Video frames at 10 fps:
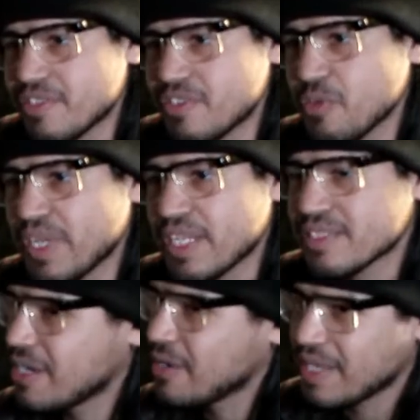means two
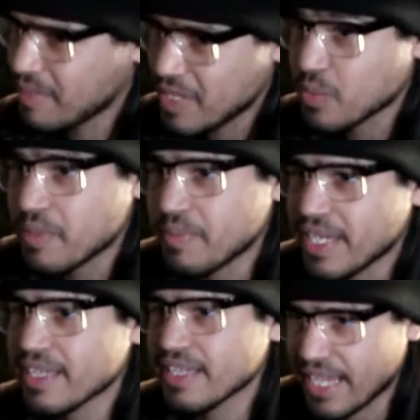minutes. No, it means one
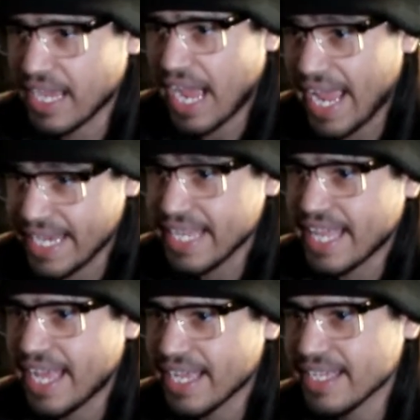minute. Right. Like I need
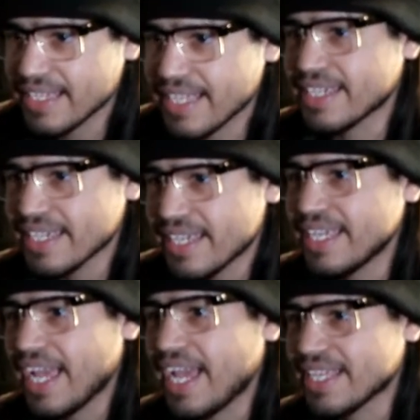Always. that. Like
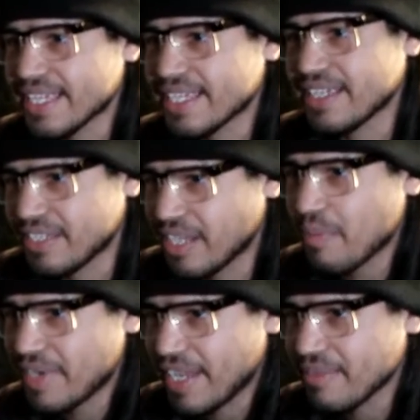yeah. yeah like
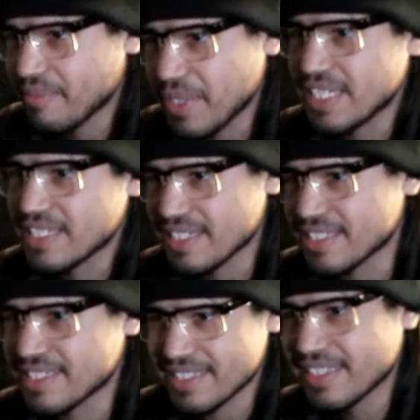accommodate, please,
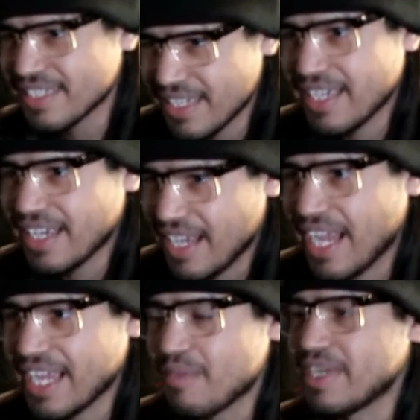because just done.
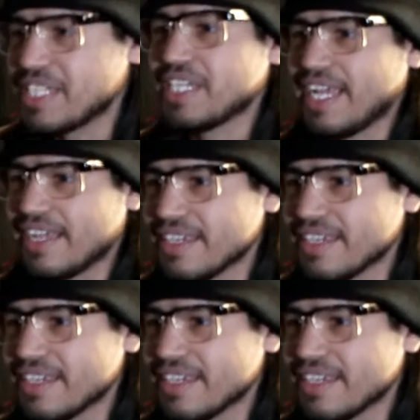I got my shit